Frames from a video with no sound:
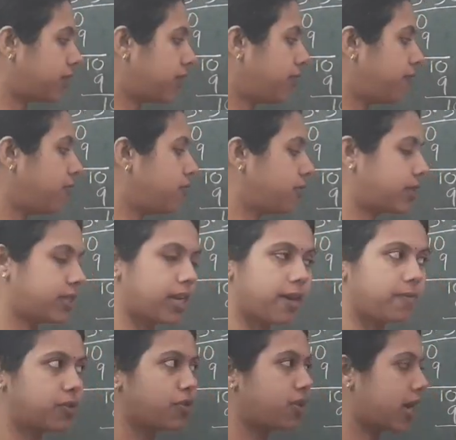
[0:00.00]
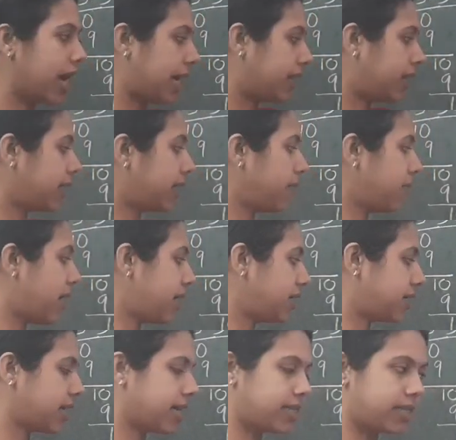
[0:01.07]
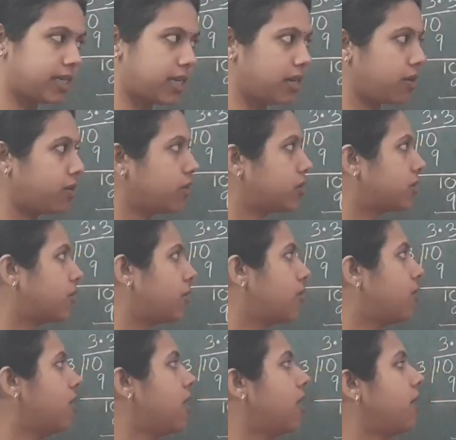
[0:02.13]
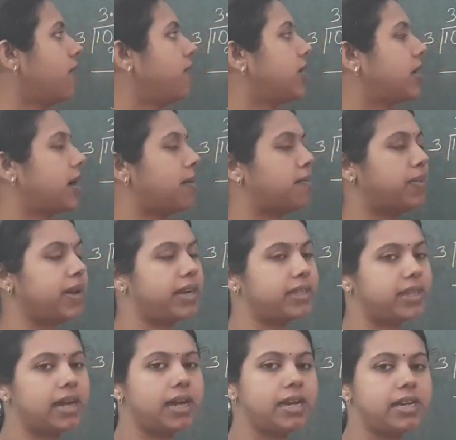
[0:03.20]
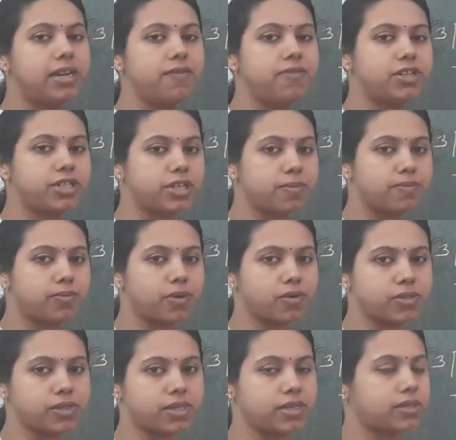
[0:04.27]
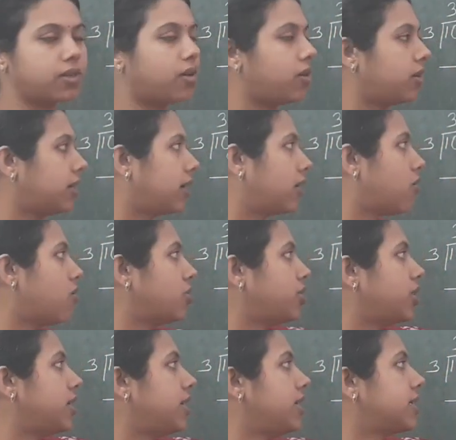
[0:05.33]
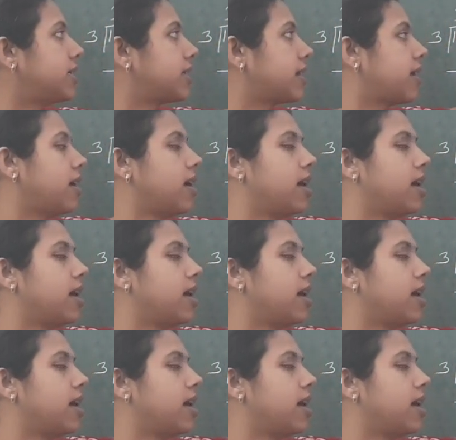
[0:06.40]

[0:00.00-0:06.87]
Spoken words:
a few steps, you get the reminder as 0. So we complete the division process, or the quotient is